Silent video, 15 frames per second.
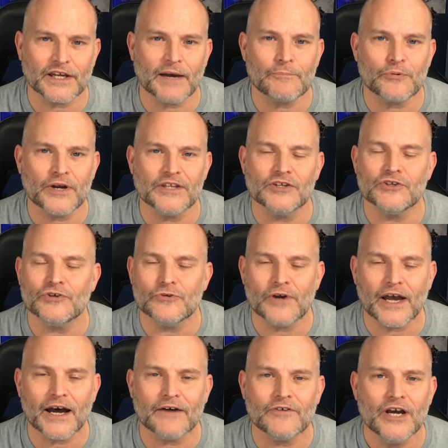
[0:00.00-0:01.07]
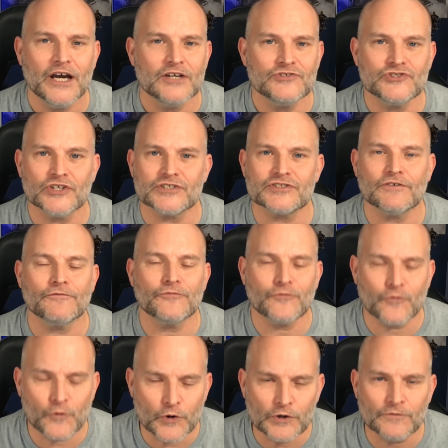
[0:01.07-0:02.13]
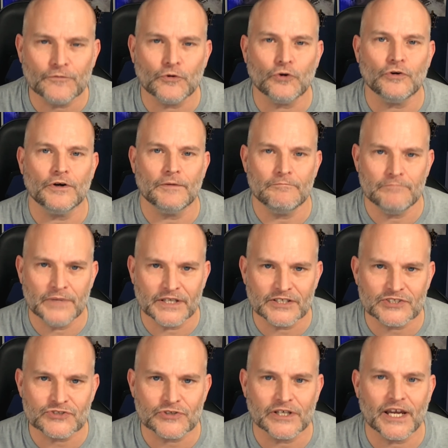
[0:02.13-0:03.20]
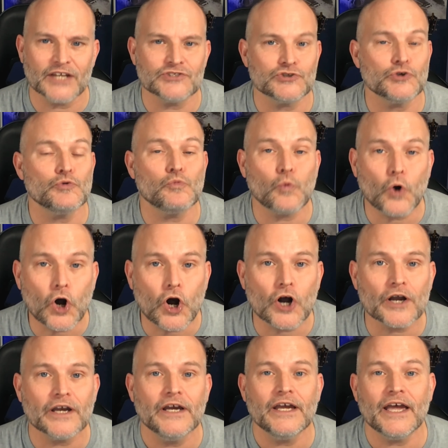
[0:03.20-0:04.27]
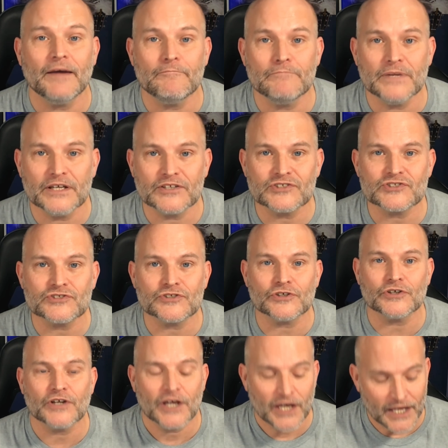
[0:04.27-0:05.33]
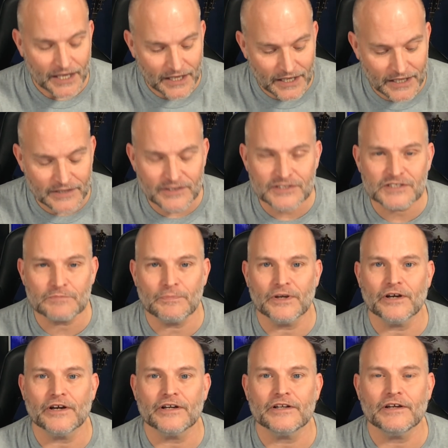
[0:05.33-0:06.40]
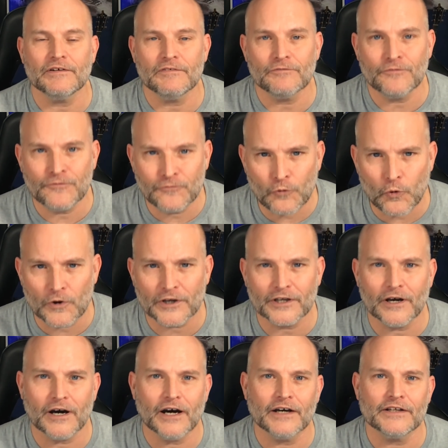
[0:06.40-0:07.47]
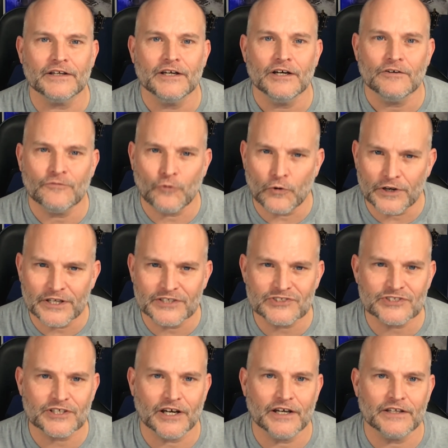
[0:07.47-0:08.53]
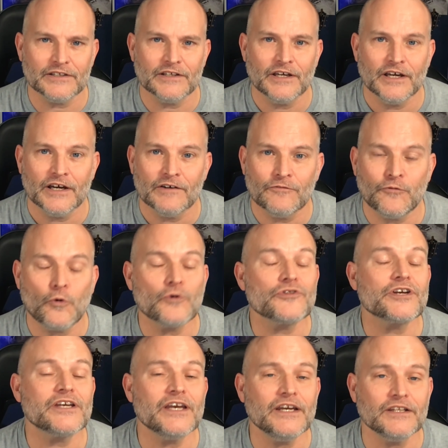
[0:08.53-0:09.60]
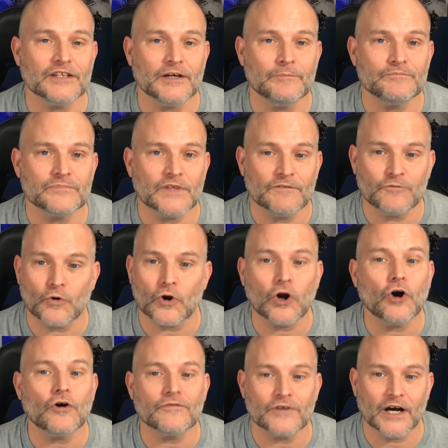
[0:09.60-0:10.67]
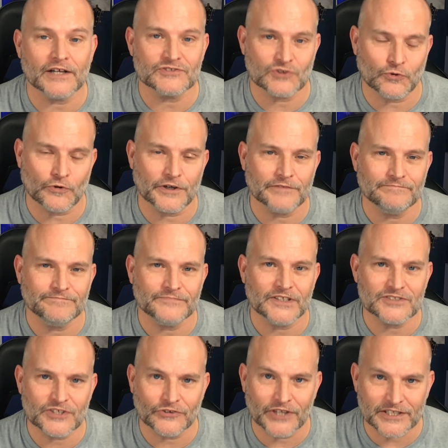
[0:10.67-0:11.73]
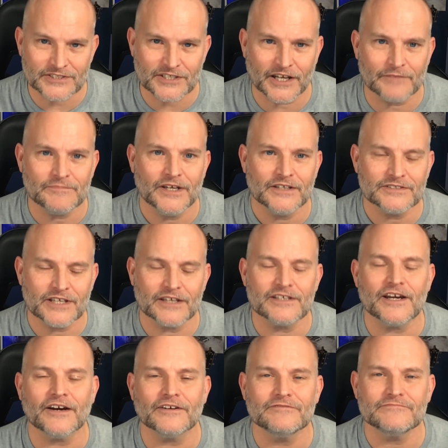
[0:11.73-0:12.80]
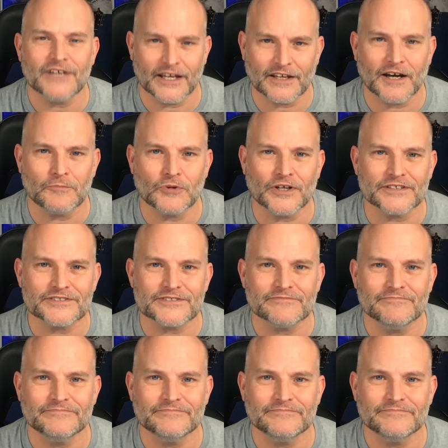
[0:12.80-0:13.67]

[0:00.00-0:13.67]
I pray that you have just fruitful ministry as you walk and minister in the Spirit for God, for His Son, for the kingdom, and for all of God's glory. Until next time, take care and God bless.